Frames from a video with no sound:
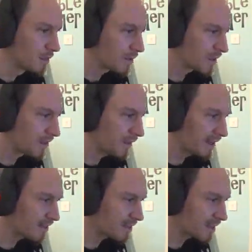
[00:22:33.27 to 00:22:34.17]
But I
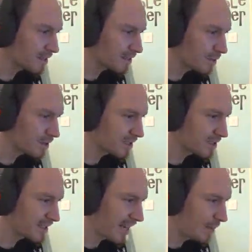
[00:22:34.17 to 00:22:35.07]
think this actually was a
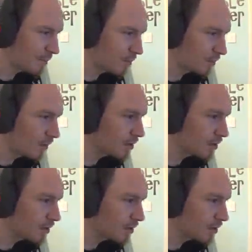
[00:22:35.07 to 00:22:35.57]
dam at one point.